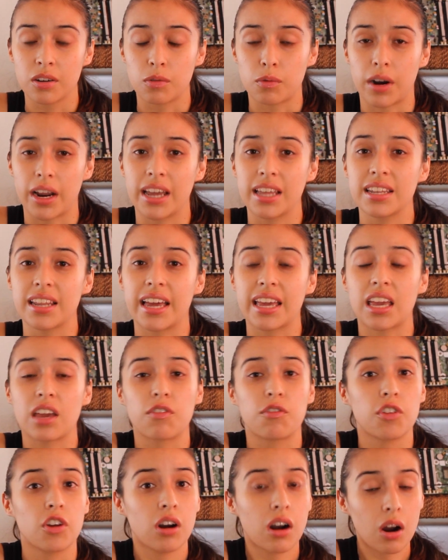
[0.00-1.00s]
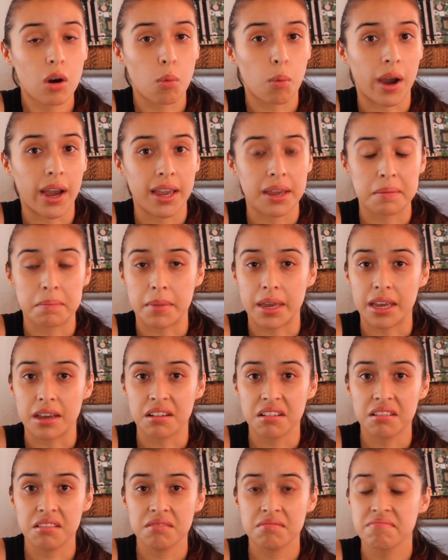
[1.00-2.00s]
Right? Like if you're a white
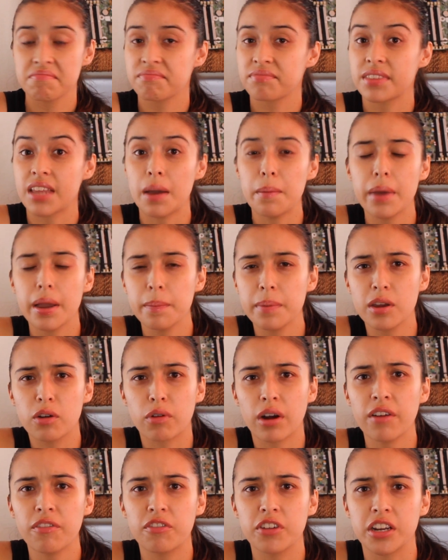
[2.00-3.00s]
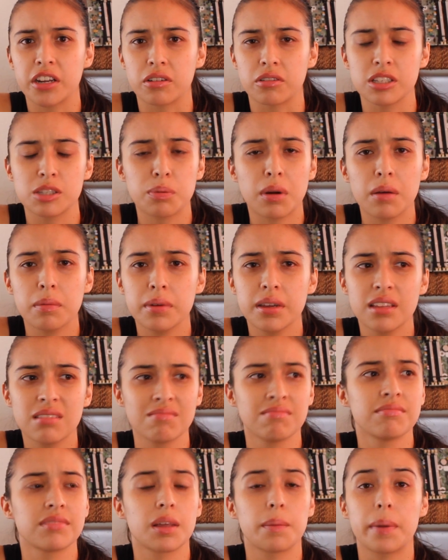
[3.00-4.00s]
male, that might be great for you. It's probably
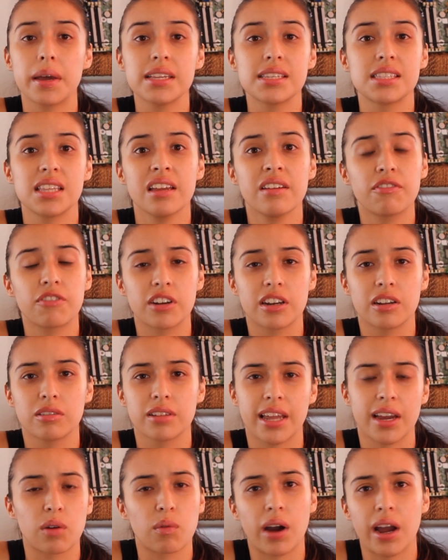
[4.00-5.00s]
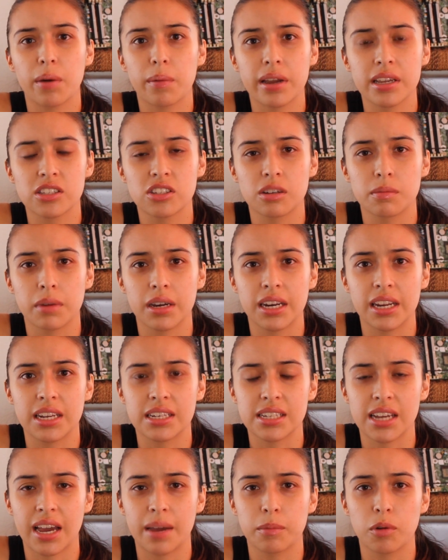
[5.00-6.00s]
the best thing for you. Like why waste your money
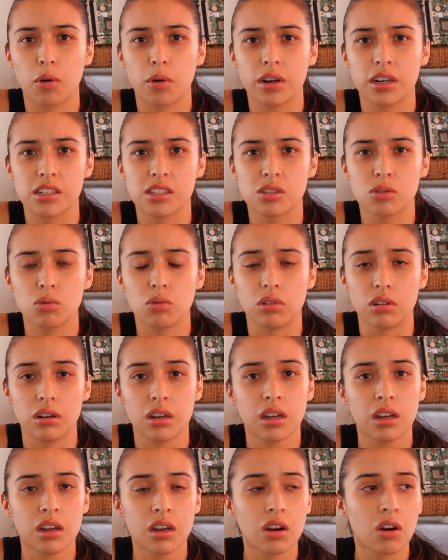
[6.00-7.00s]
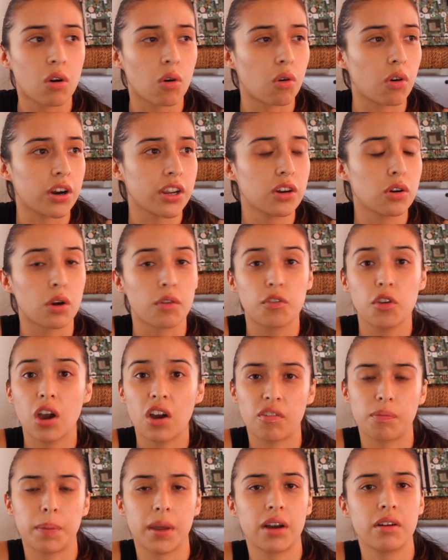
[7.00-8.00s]
and time going to school? Or you know, if you
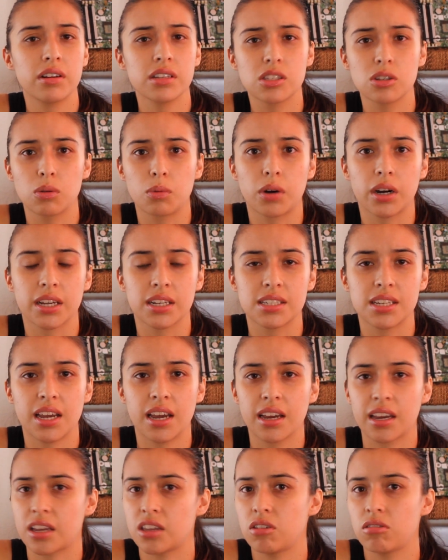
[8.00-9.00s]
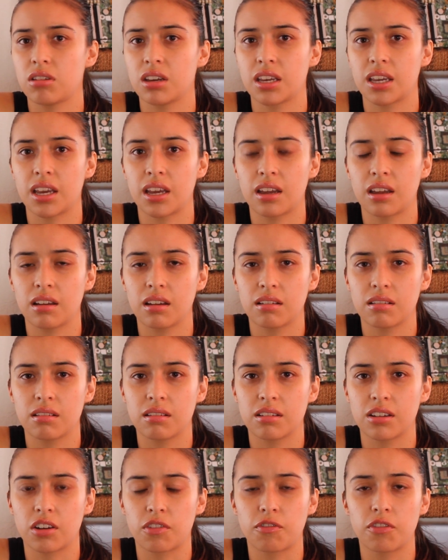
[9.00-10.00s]
have parents who work in tech and you can get
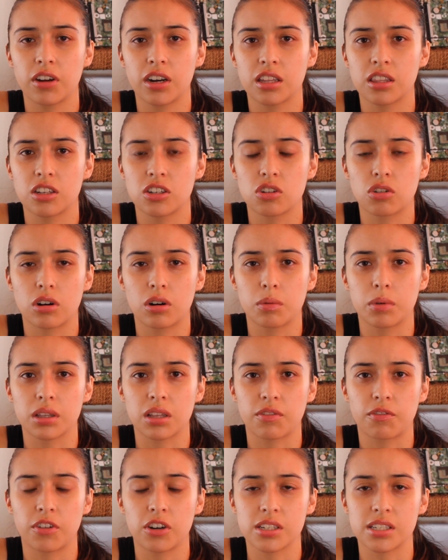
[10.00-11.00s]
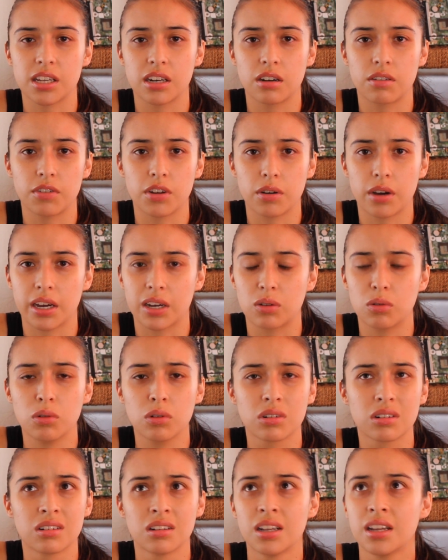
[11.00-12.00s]
your foot in the door with the first interview at
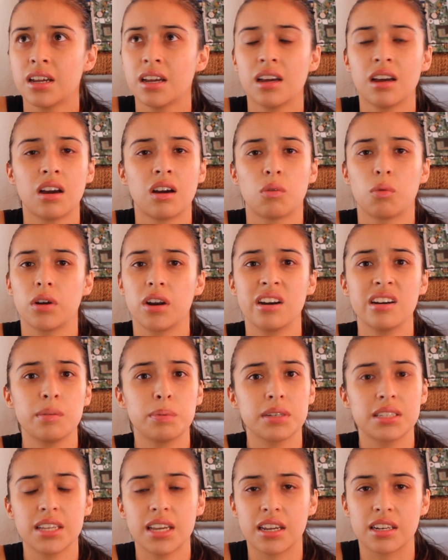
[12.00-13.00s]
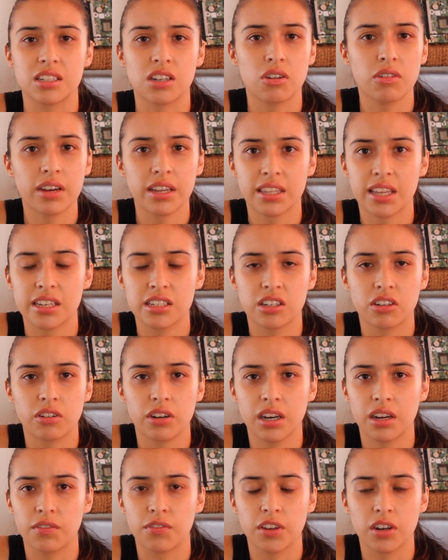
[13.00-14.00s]
Google, 100% don't get that
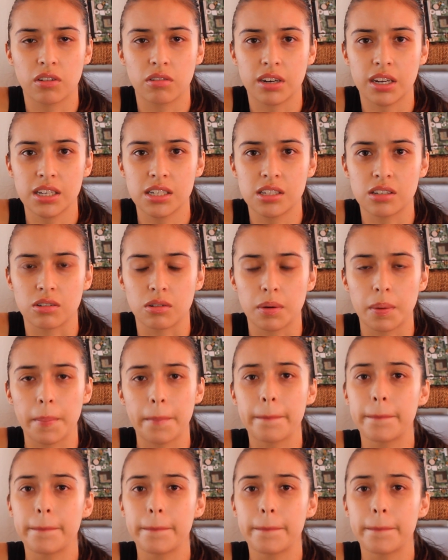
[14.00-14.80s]
degree if you don't need to.